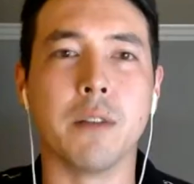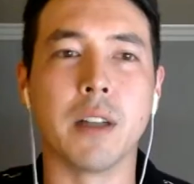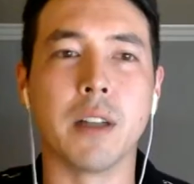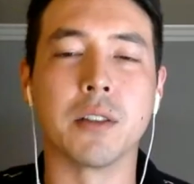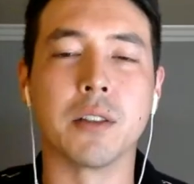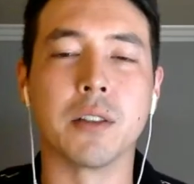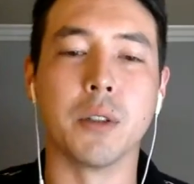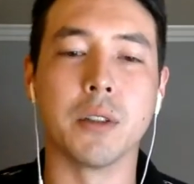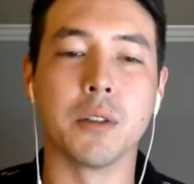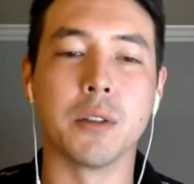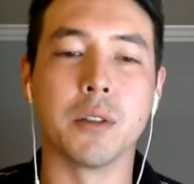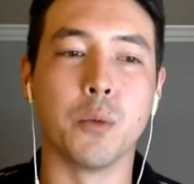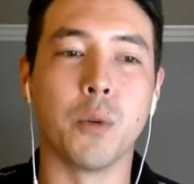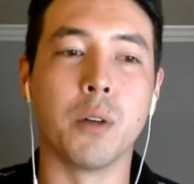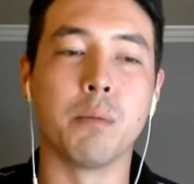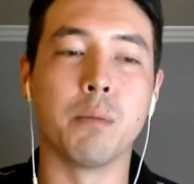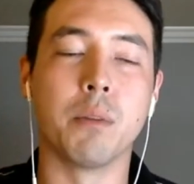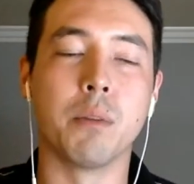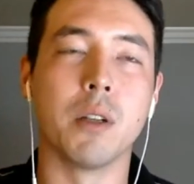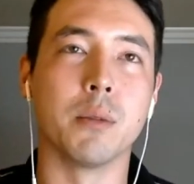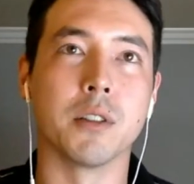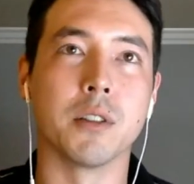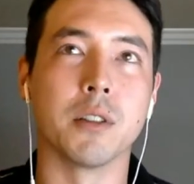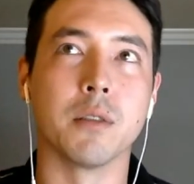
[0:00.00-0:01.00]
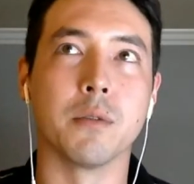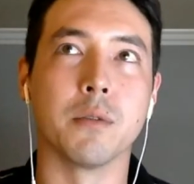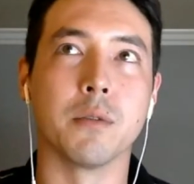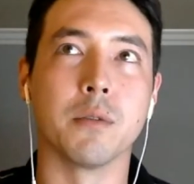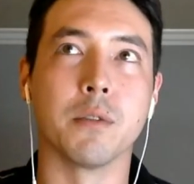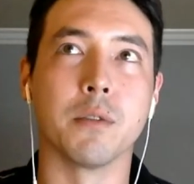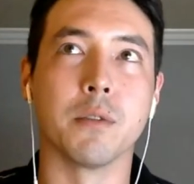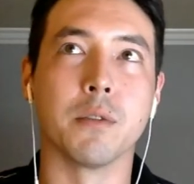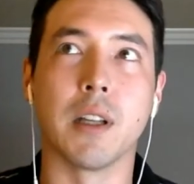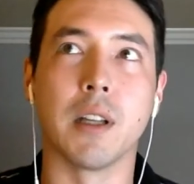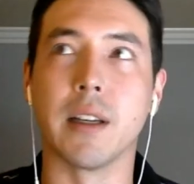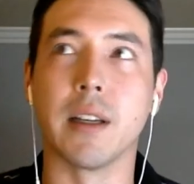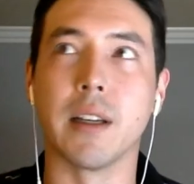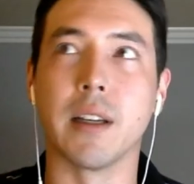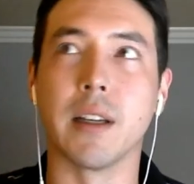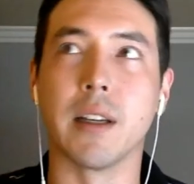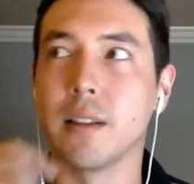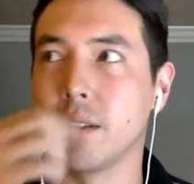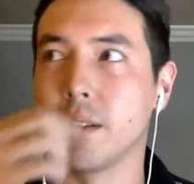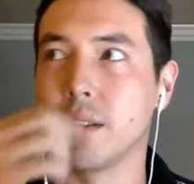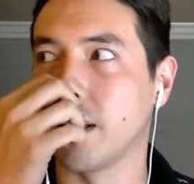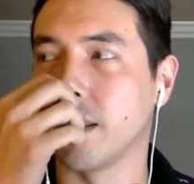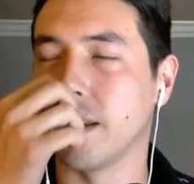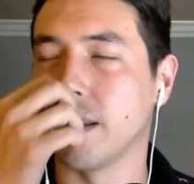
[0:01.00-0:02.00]
sold it to one publisher for like,
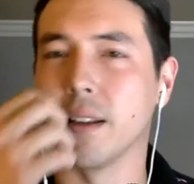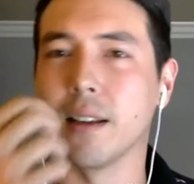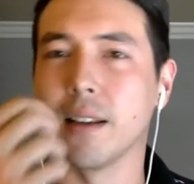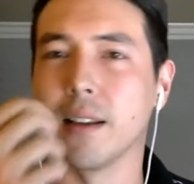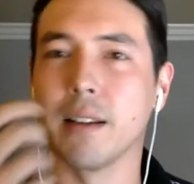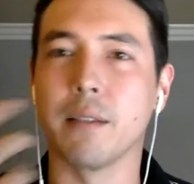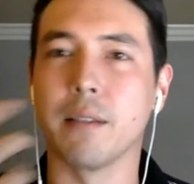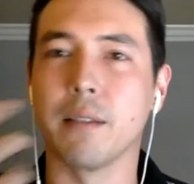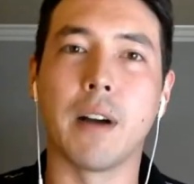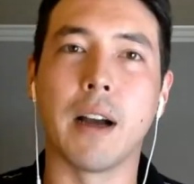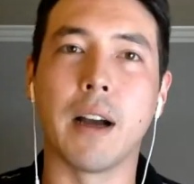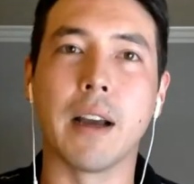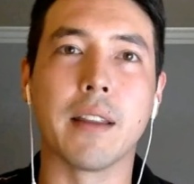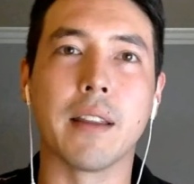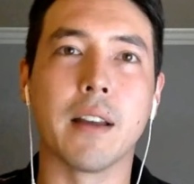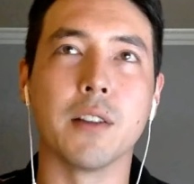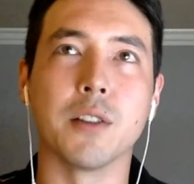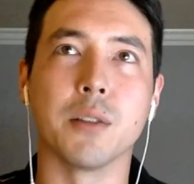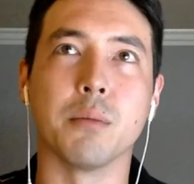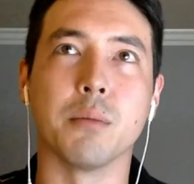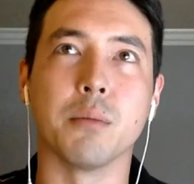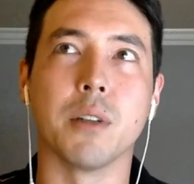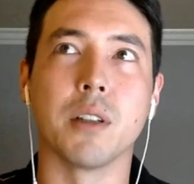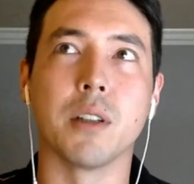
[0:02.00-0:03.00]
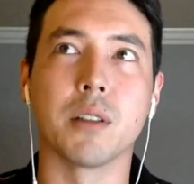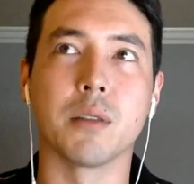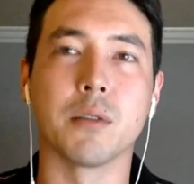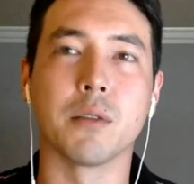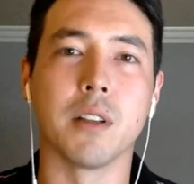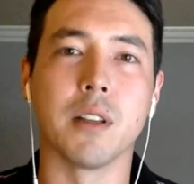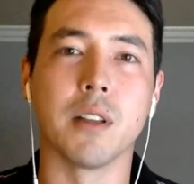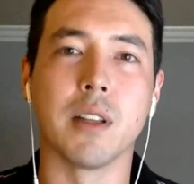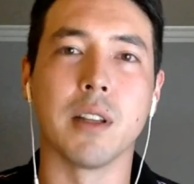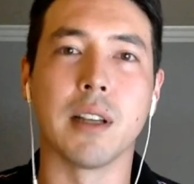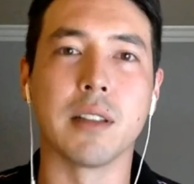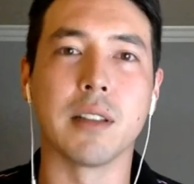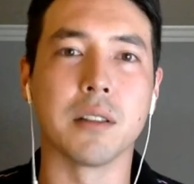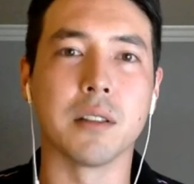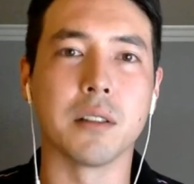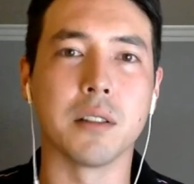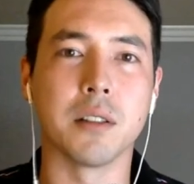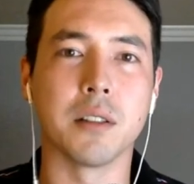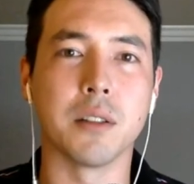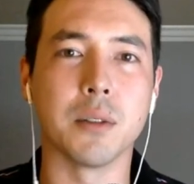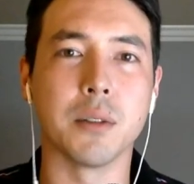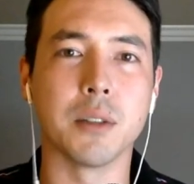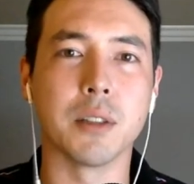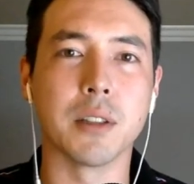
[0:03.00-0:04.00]
I think like $5,000 for the license
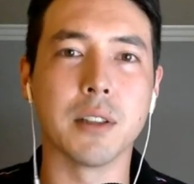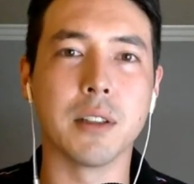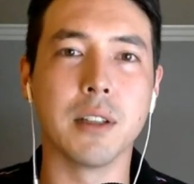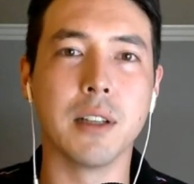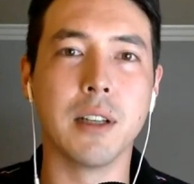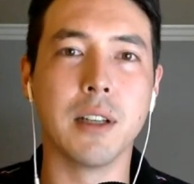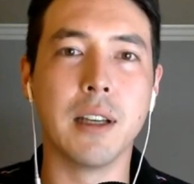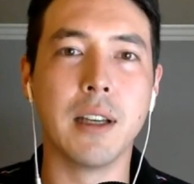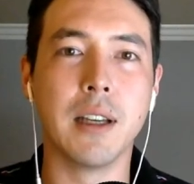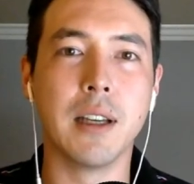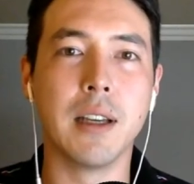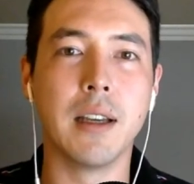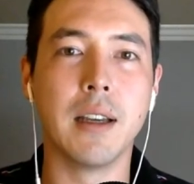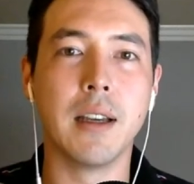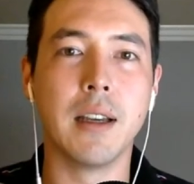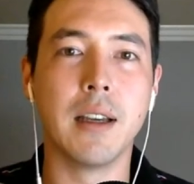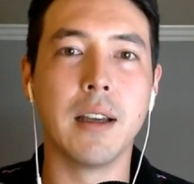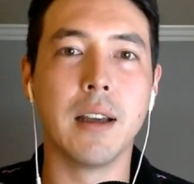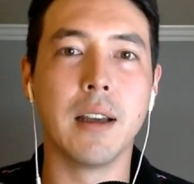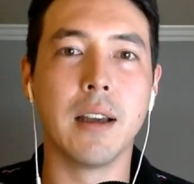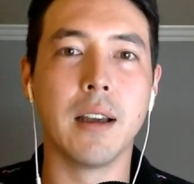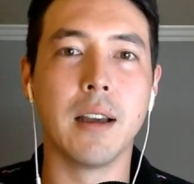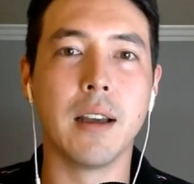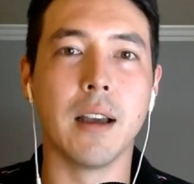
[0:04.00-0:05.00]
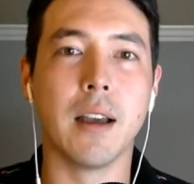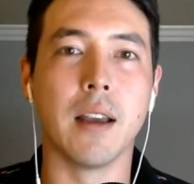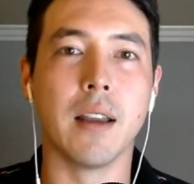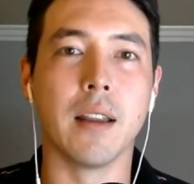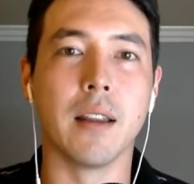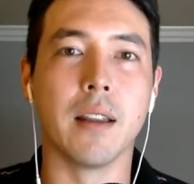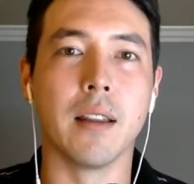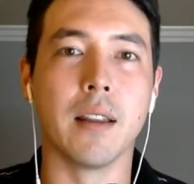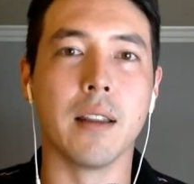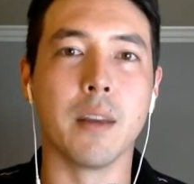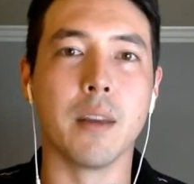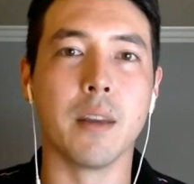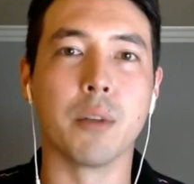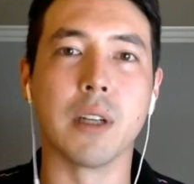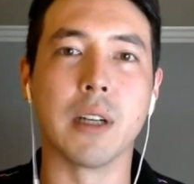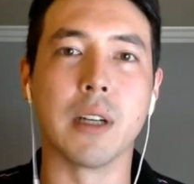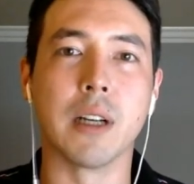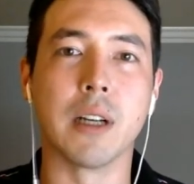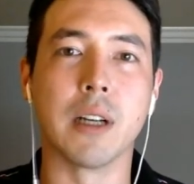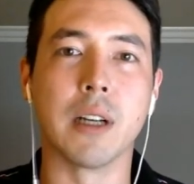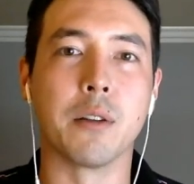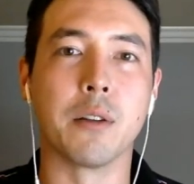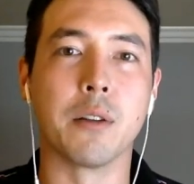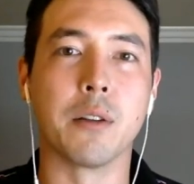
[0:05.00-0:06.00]
to use it. And they printed
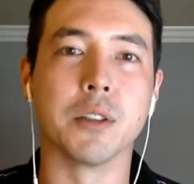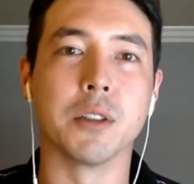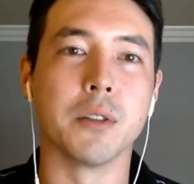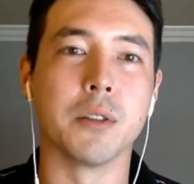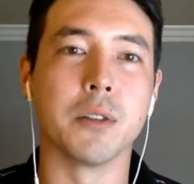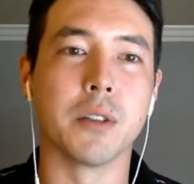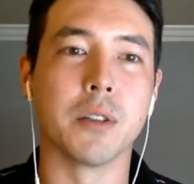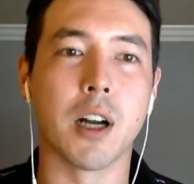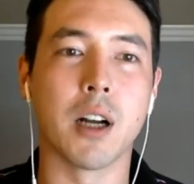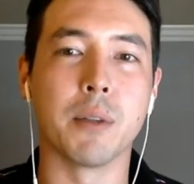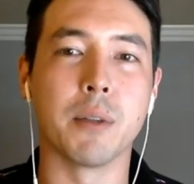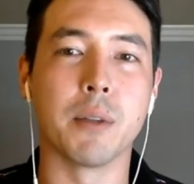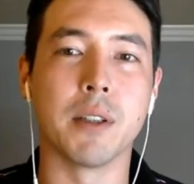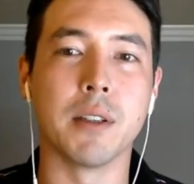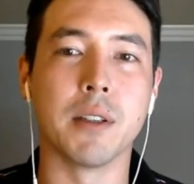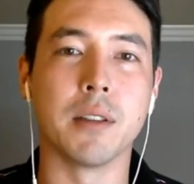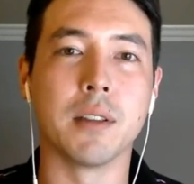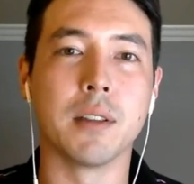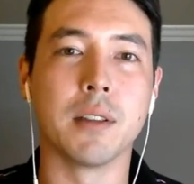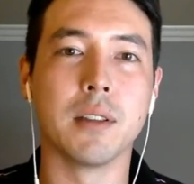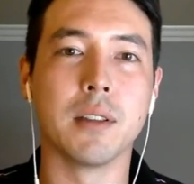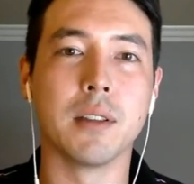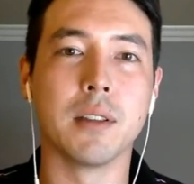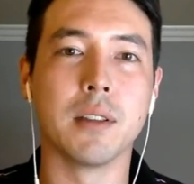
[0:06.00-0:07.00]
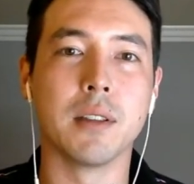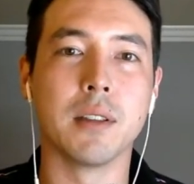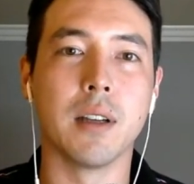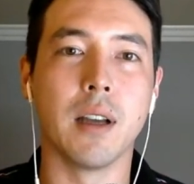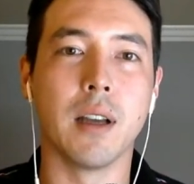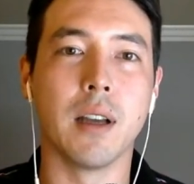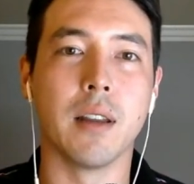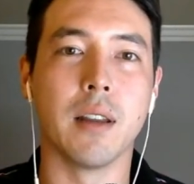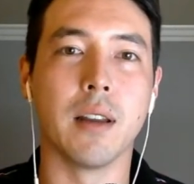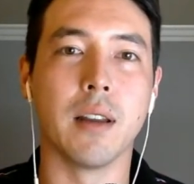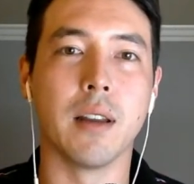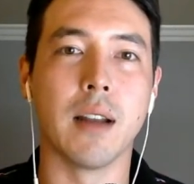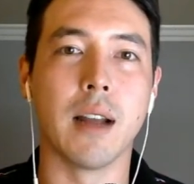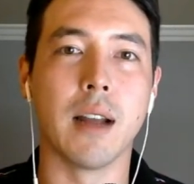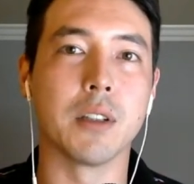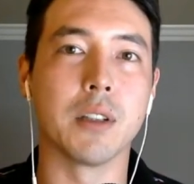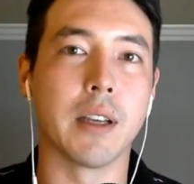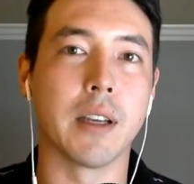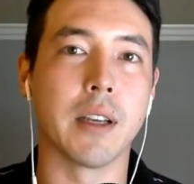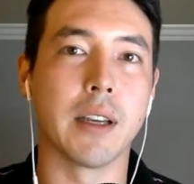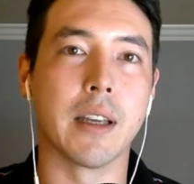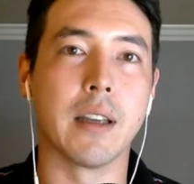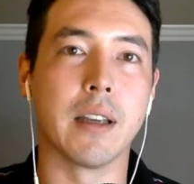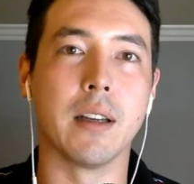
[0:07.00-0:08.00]
out the original copies. And then
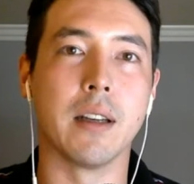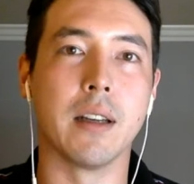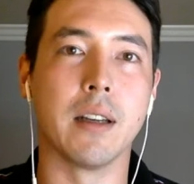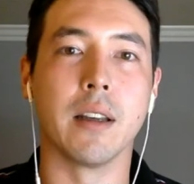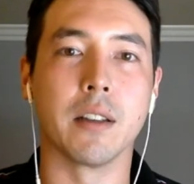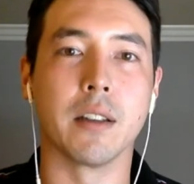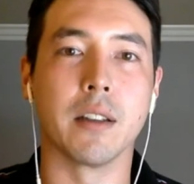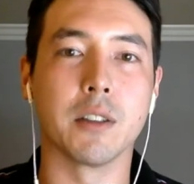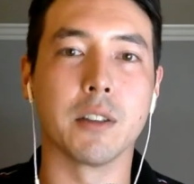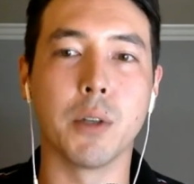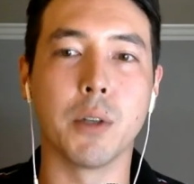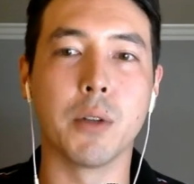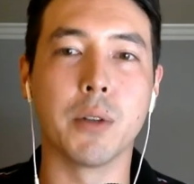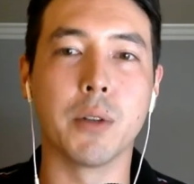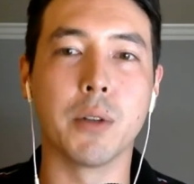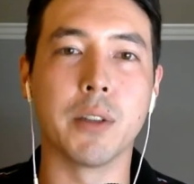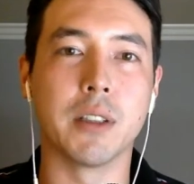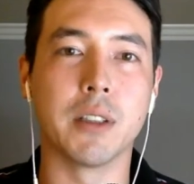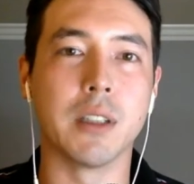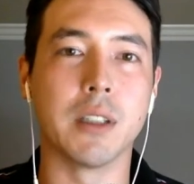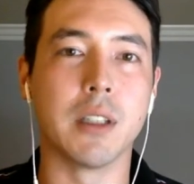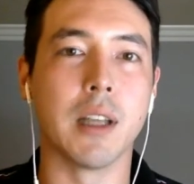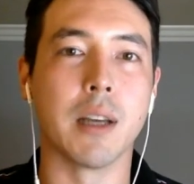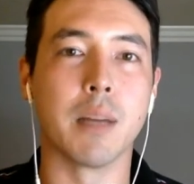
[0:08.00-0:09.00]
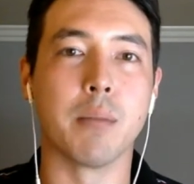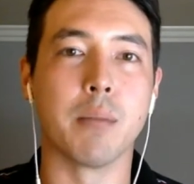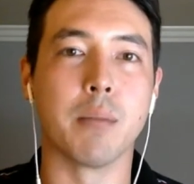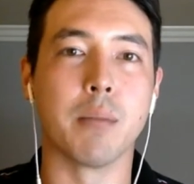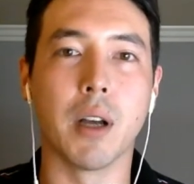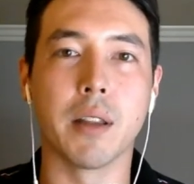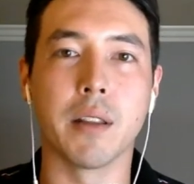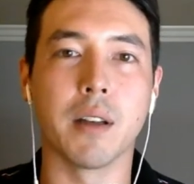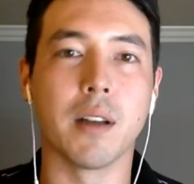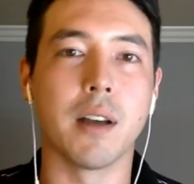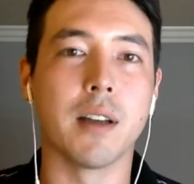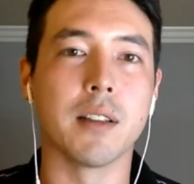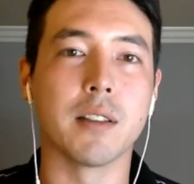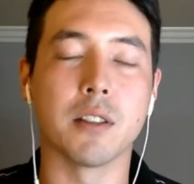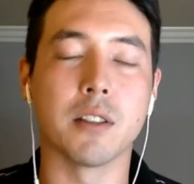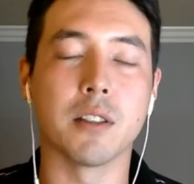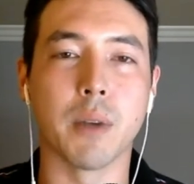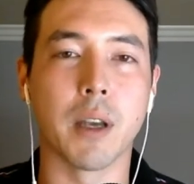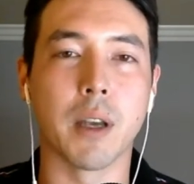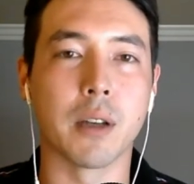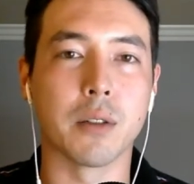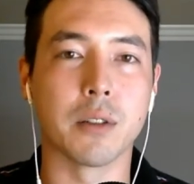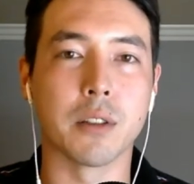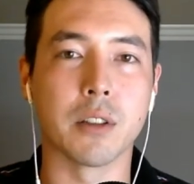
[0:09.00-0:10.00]
after like it exploded, she like bought the
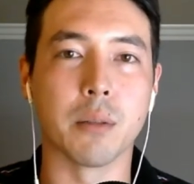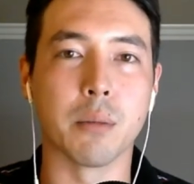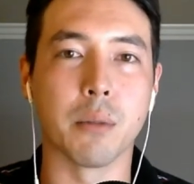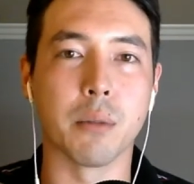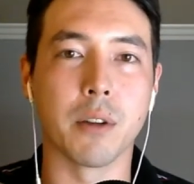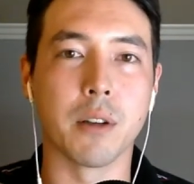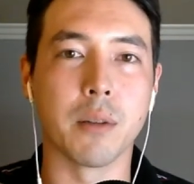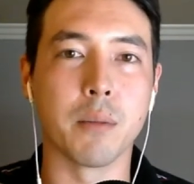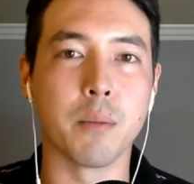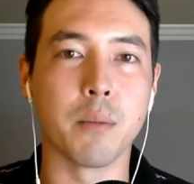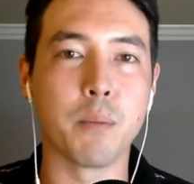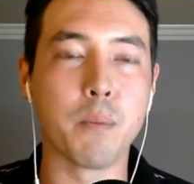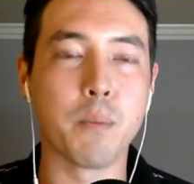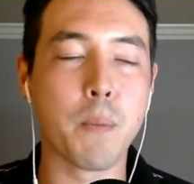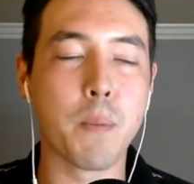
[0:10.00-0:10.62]
license back or something,